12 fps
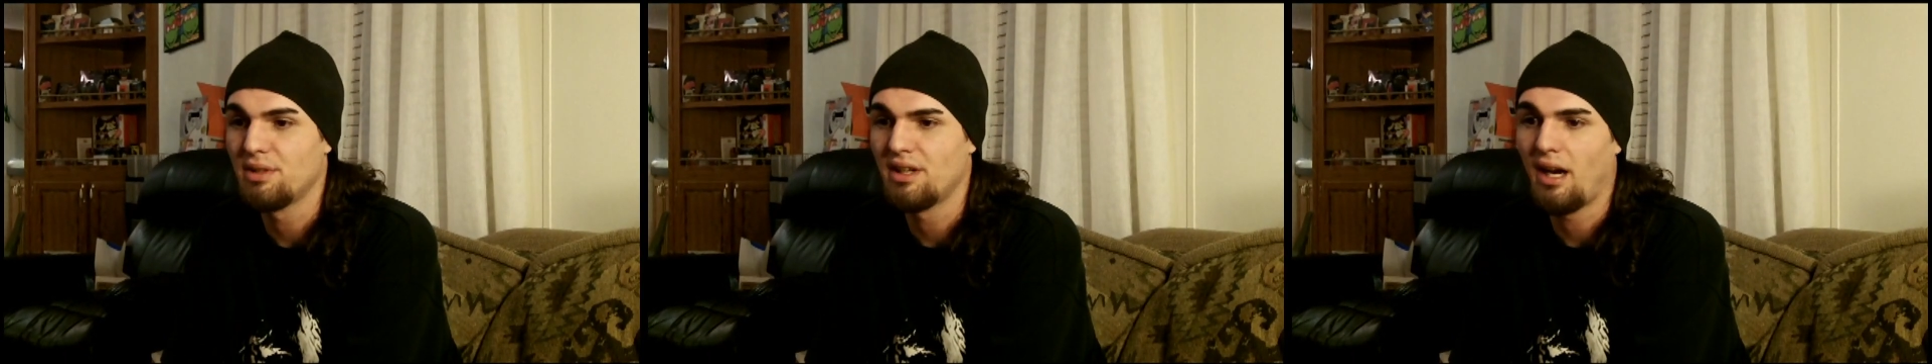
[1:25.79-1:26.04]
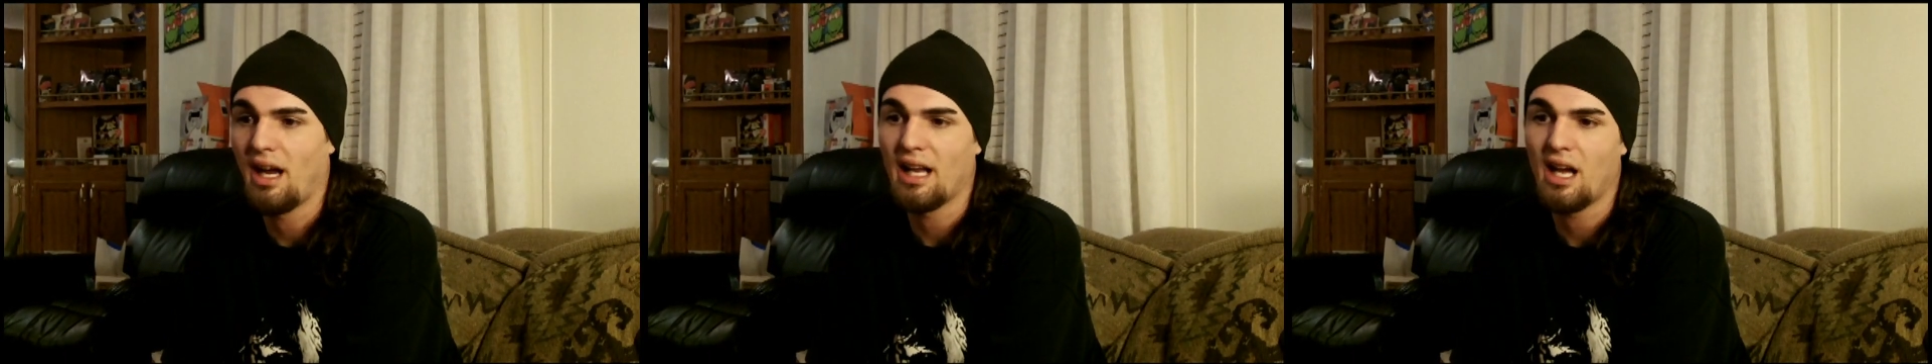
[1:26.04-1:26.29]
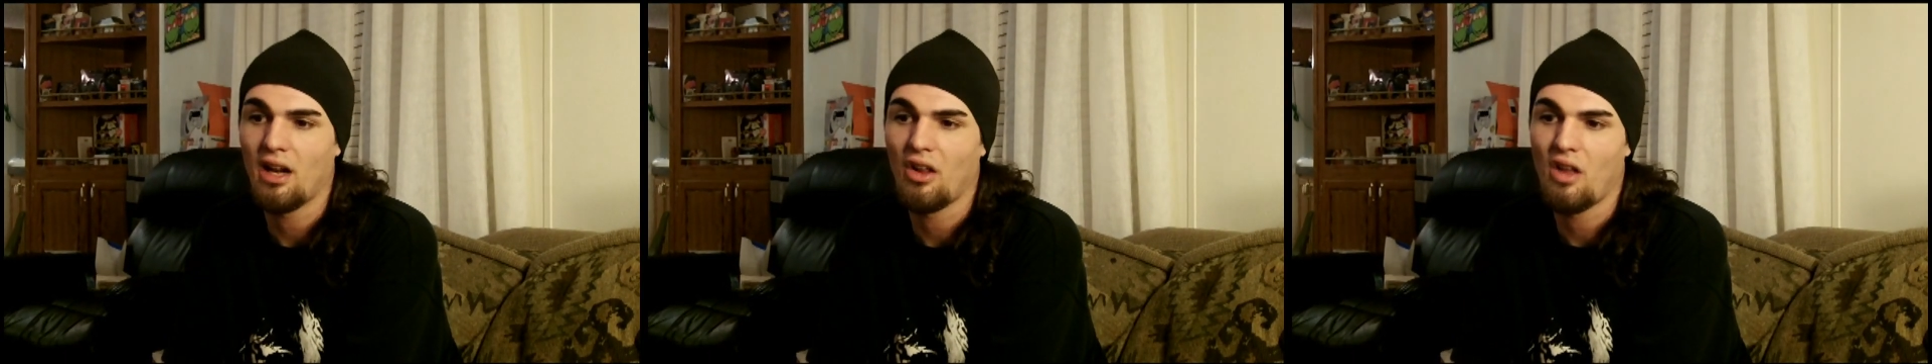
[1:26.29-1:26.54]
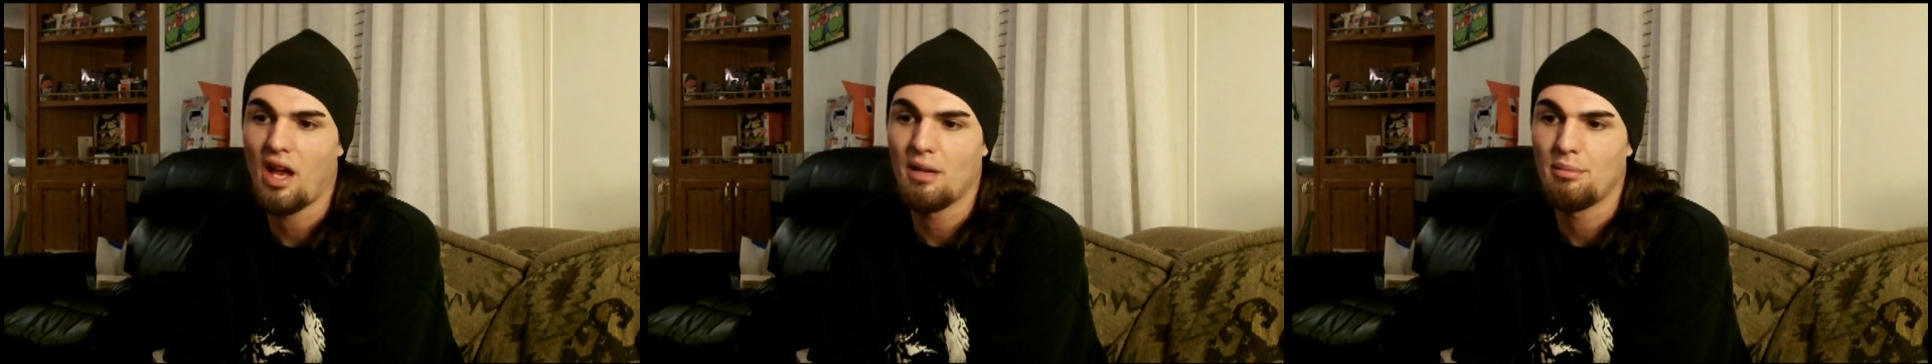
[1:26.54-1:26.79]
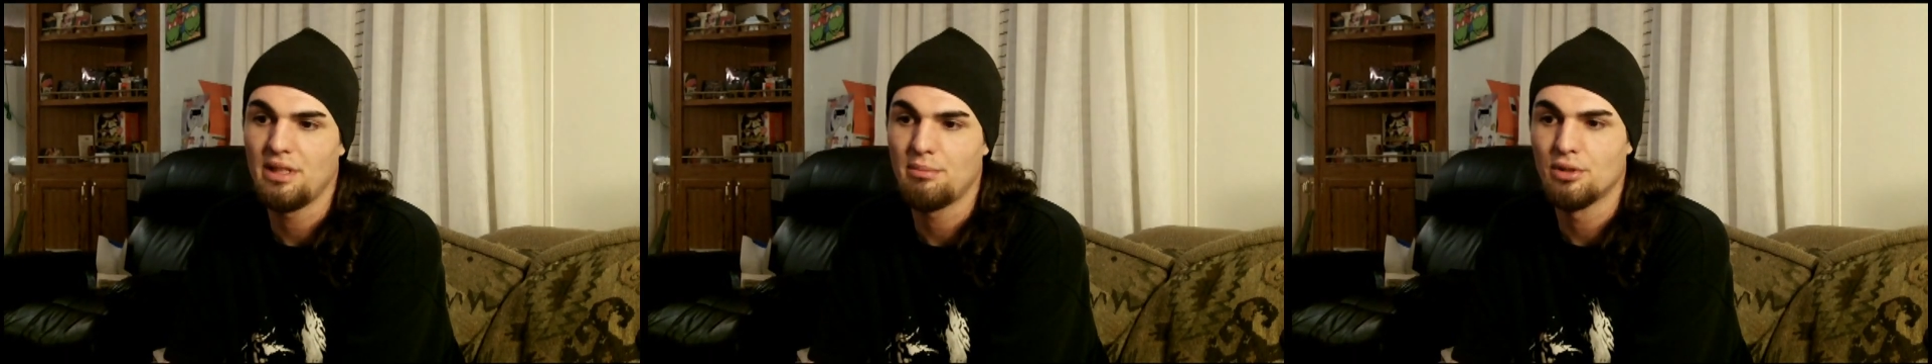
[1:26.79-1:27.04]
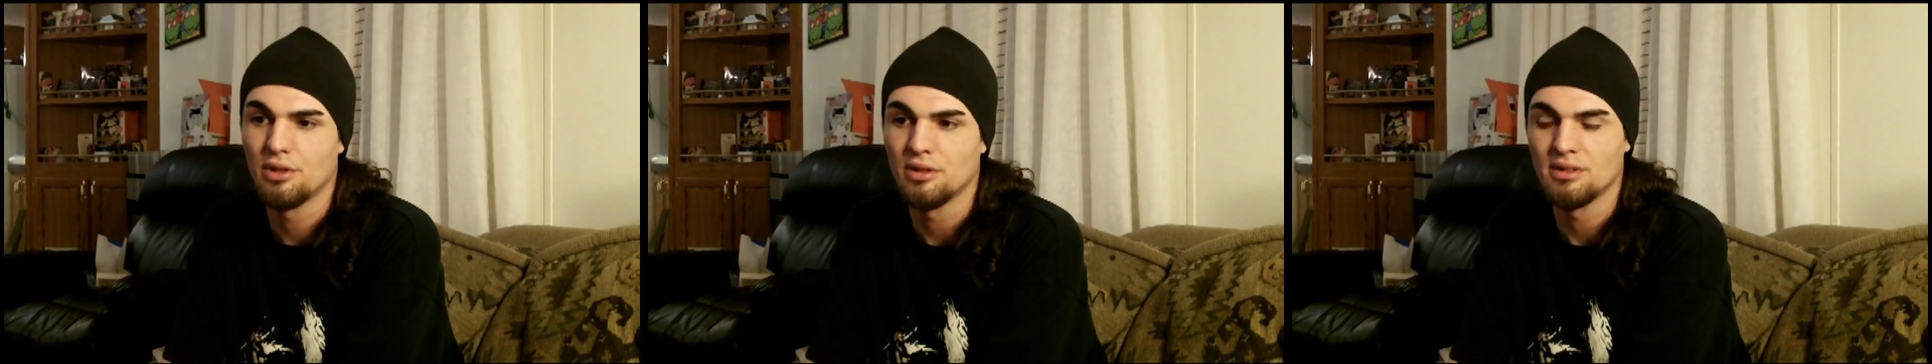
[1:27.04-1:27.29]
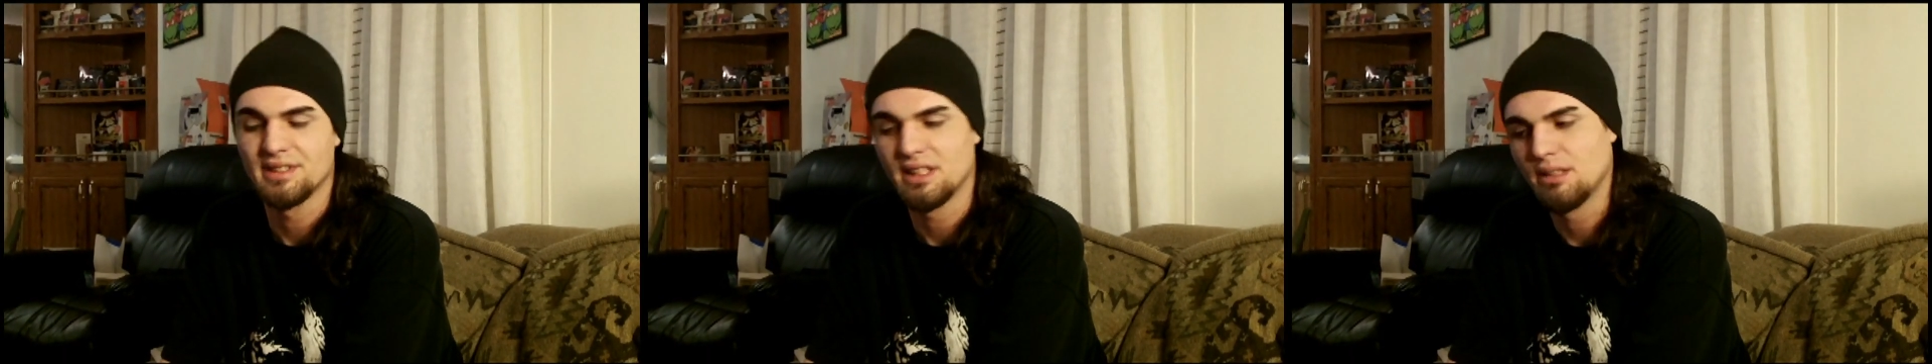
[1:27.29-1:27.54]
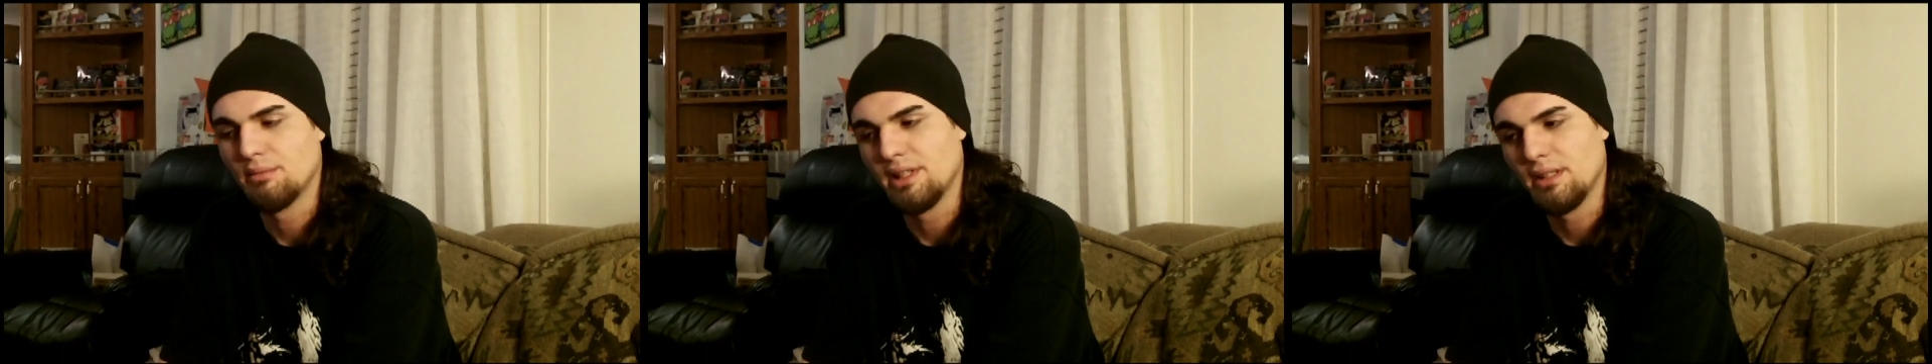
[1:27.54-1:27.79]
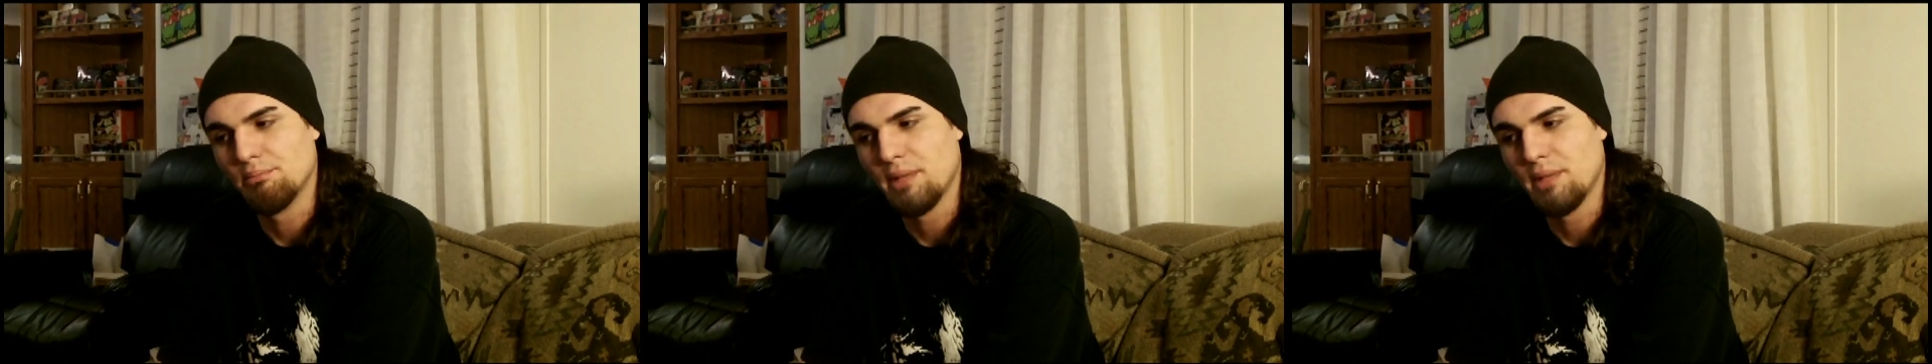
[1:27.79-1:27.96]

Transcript: but I got a lot of people sending me